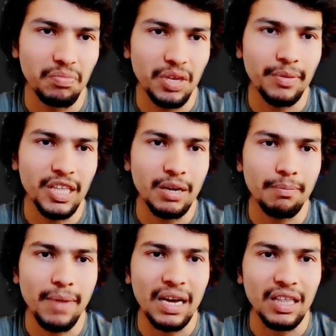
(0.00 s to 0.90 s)
image and
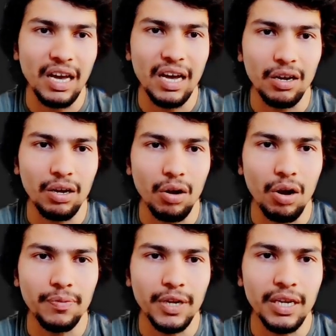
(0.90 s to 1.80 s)
max are
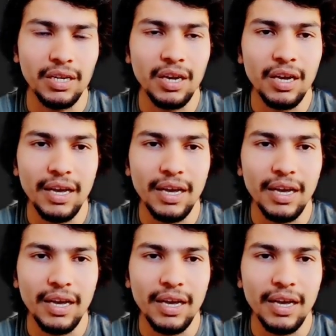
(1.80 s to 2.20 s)
corrupted